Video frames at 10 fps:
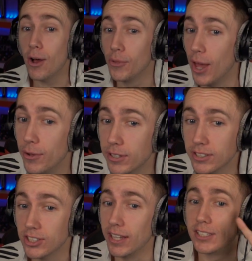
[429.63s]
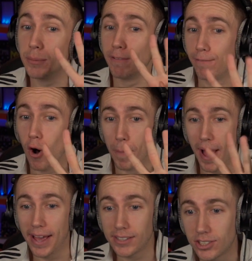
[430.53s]
goal, though. So that's up to 4
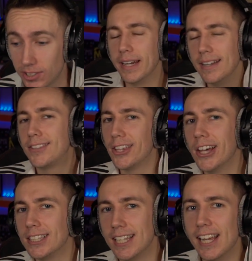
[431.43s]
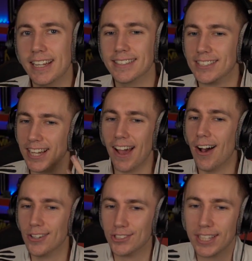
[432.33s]
packs. We need 13 to get
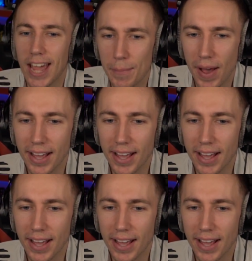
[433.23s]
100k